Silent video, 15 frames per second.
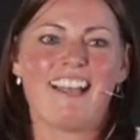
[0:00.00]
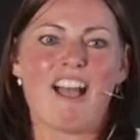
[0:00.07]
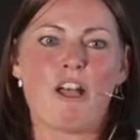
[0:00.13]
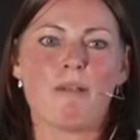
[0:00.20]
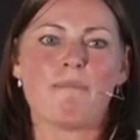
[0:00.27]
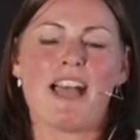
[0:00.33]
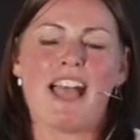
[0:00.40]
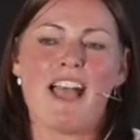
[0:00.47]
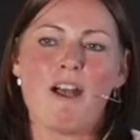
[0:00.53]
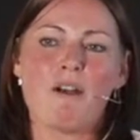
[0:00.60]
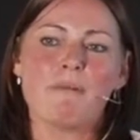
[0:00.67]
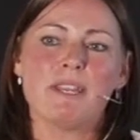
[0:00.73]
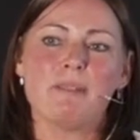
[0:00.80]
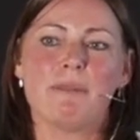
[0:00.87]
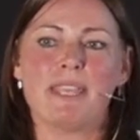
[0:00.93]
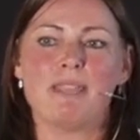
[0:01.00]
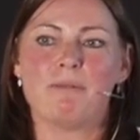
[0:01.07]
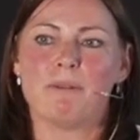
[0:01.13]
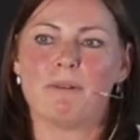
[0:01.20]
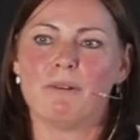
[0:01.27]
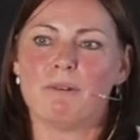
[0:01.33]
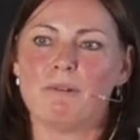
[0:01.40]
How many
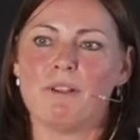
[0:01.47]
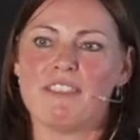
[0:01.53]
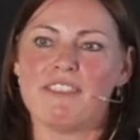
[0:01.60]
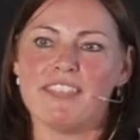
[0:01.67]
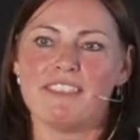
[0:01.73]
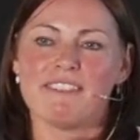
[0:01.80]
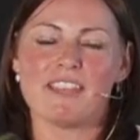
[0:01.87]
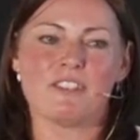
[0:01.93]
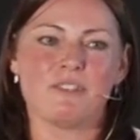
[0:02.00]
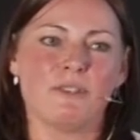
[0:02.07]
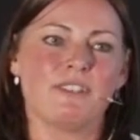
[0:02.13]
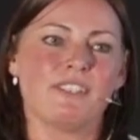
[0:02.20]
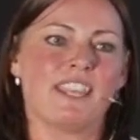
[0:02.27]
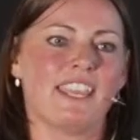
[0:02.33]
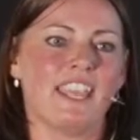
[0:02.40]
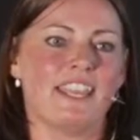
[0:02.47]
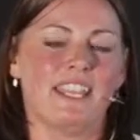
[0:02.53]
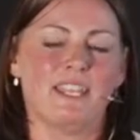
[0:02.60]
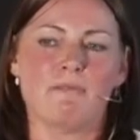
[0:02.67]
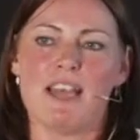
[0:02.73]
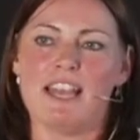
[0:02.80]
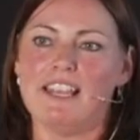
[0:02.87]
people think that as soon as they get an
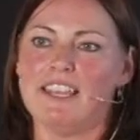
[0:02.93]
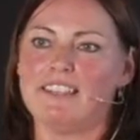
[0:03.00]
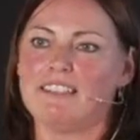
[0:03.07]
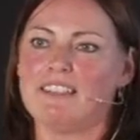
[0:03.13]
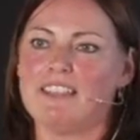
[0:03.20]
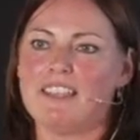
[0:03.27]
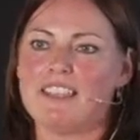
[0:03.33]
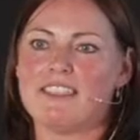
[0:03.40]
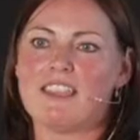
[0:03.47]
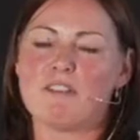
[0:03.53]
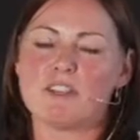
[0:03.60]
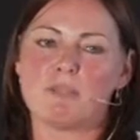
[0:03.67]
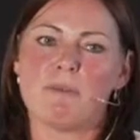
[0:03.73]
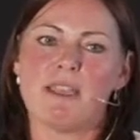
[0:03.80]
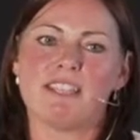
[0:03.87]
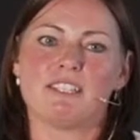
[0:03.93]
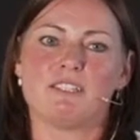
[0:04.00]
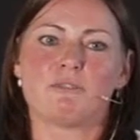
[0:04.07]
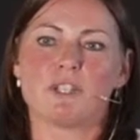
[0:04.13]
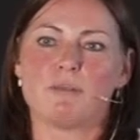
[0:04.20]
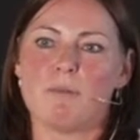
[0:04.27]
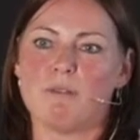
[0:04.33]
email in, they're expected
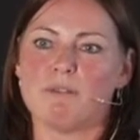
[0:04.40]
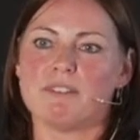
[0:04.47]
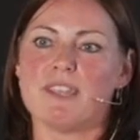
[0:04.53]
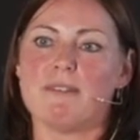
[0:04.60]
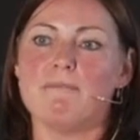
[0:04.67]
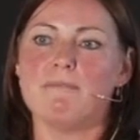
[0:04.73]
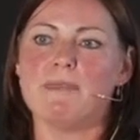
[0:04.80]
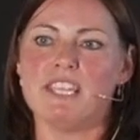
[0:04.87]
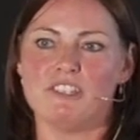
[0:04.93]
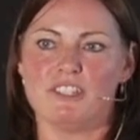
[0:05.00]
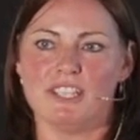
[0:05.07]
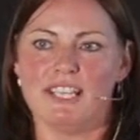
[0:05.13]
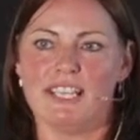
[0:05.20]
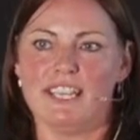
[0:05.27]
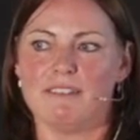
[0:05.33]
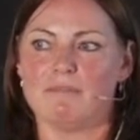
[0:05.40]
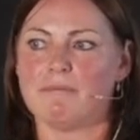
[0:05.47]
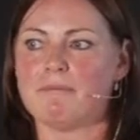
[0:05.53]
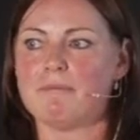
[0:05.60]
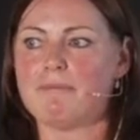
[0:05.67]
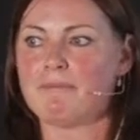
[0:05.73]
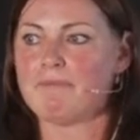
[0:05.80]
to respond immediately?
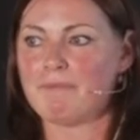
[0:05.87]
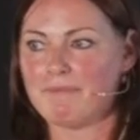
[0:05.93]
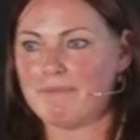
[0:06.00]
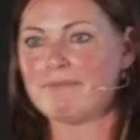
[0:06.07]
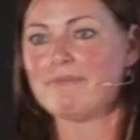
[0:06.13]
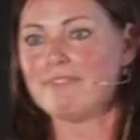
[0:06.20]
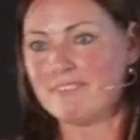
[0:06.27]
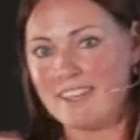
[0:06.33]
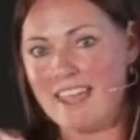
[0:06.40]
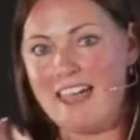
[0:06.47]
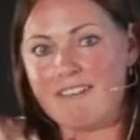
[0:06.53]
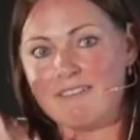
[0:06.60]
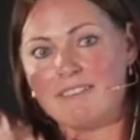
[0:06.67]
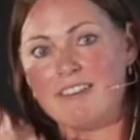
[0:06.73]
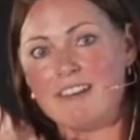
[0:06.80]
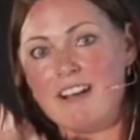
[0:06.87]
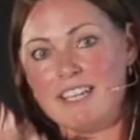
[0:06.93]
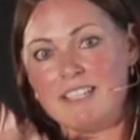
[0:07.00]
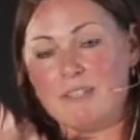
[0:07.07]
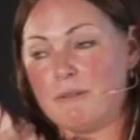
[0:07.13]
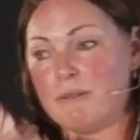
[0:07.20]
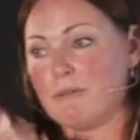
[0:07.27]
Yeah,
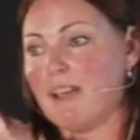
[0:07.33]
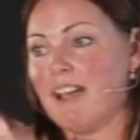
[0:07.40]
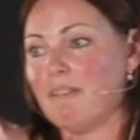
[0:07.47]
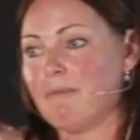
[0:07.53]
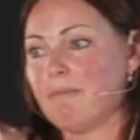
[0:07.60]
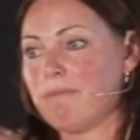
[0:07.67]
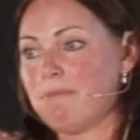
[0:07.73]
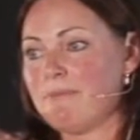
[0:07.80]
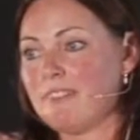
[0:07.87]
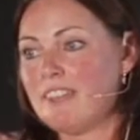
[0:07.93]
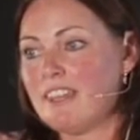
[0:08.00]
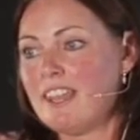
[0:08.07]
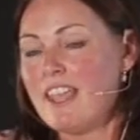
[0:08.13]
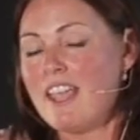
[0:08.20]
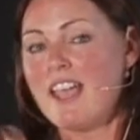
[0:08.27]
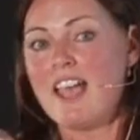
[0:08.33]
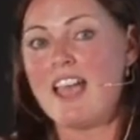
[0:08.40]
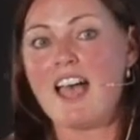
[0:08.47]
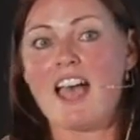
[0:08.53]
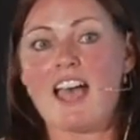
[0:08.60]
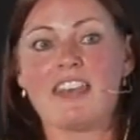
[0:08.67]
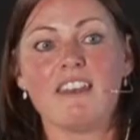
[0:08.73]
I do as well.
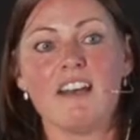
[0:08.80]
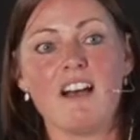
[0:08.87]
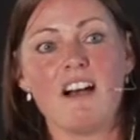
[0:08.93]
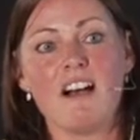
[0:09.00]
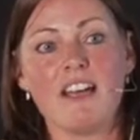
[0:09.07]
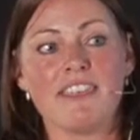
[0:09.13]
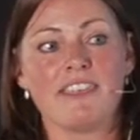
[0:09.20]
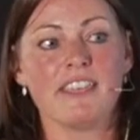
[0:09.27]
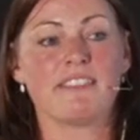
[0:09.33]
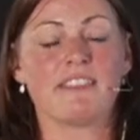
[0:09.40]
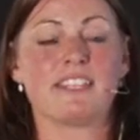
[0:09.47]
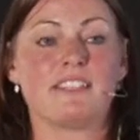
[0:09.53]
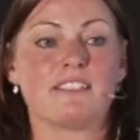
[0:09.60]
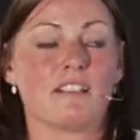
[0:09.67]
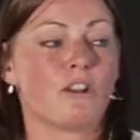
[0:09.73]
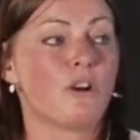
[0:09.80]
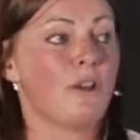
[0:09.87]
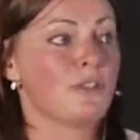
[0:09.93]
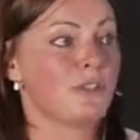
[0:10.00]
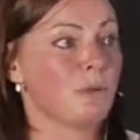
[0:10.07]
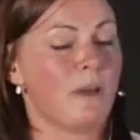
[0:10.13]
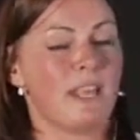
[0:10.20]
And I think this is a
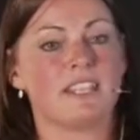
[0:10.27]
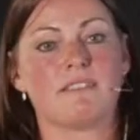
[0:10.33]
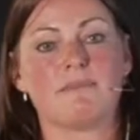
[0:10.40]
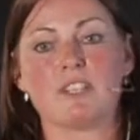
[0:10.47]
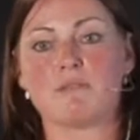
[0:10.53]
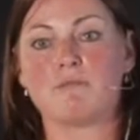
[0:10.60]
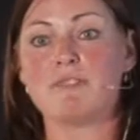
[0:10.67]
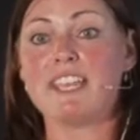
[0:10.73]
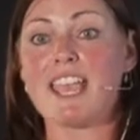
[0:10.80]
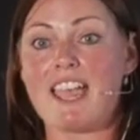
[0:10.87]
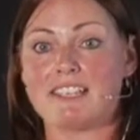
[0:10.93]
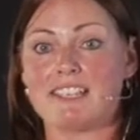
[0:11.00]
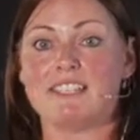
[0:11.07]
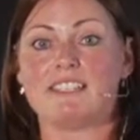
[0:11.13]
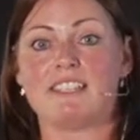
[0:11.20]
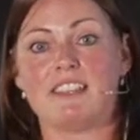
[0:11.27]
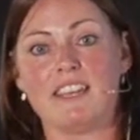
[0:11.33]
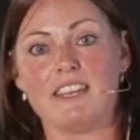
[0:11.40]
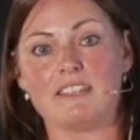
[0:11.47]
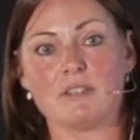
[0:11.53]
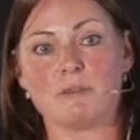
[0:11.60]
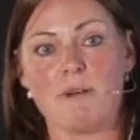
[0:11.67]
consequence of us reacting to
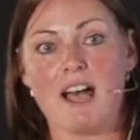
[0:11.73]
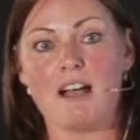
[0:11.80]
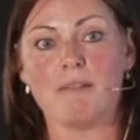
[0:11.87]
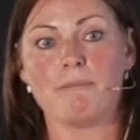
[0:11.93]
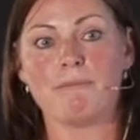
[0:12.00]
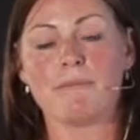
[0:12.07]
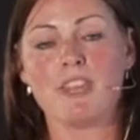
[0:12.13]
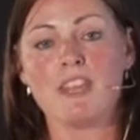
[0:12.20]
things as well.